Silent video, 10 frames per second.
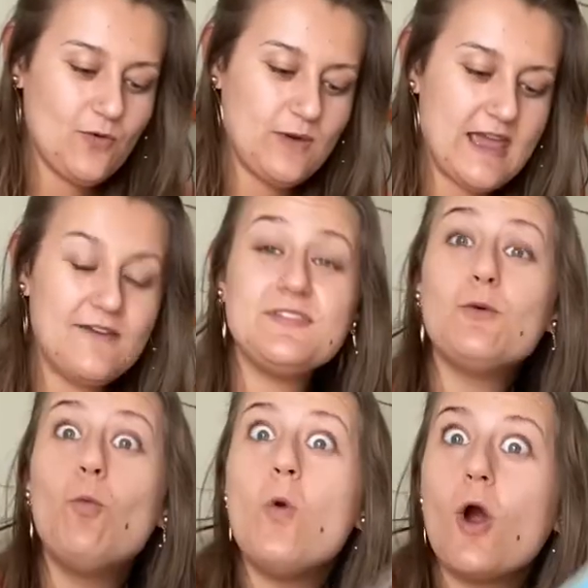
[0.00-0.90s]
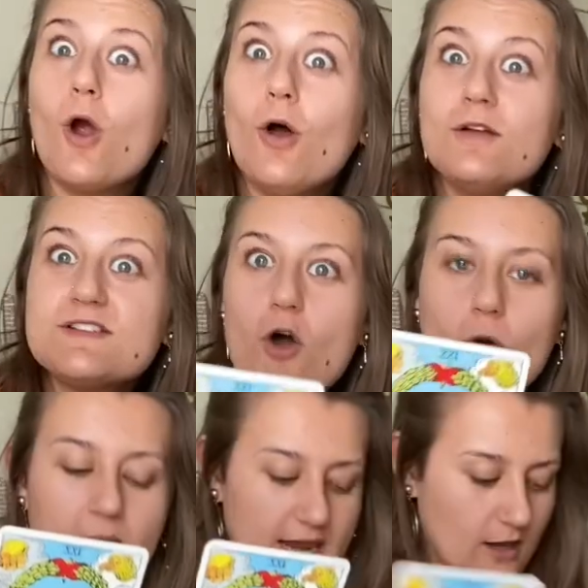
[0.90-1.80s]
We have the World. Oh
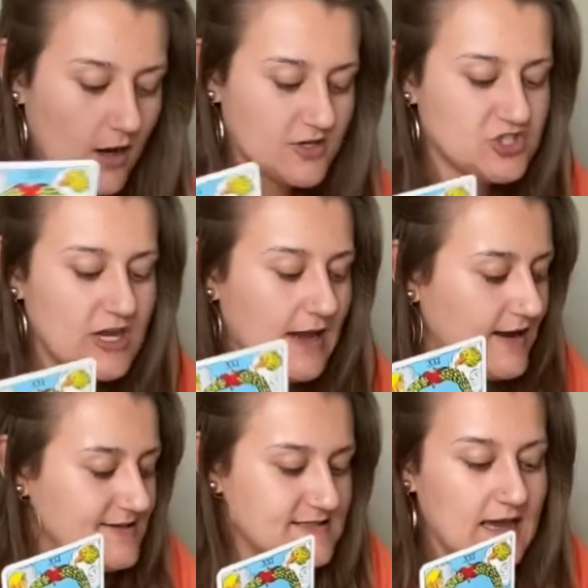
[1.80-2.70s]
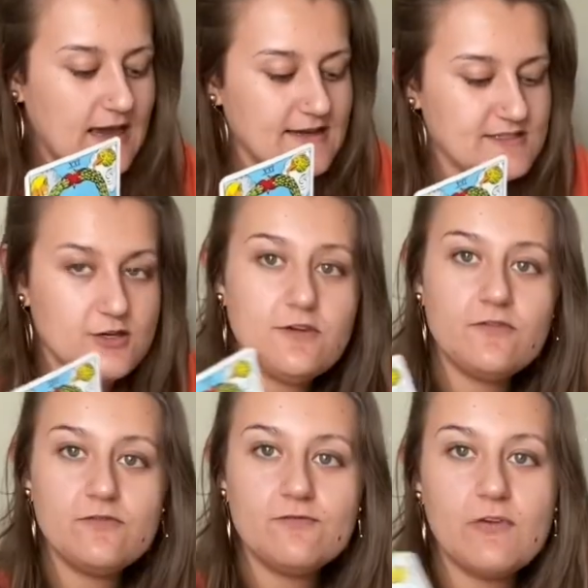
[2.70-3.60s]
my gosh, guys, are you
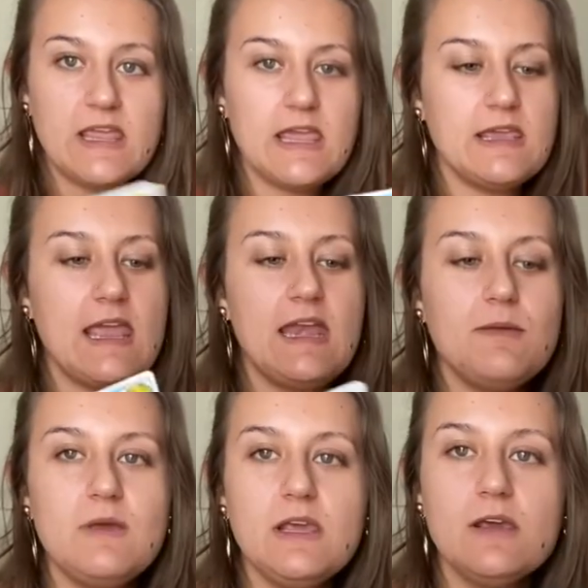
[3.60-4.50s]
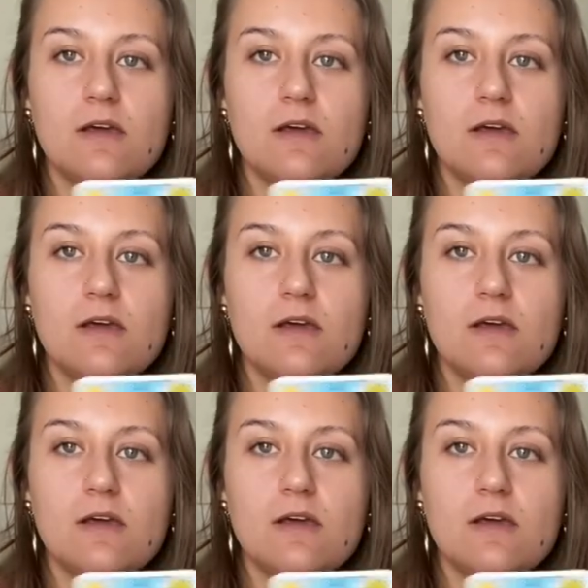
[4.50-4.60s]
freaking kidding me?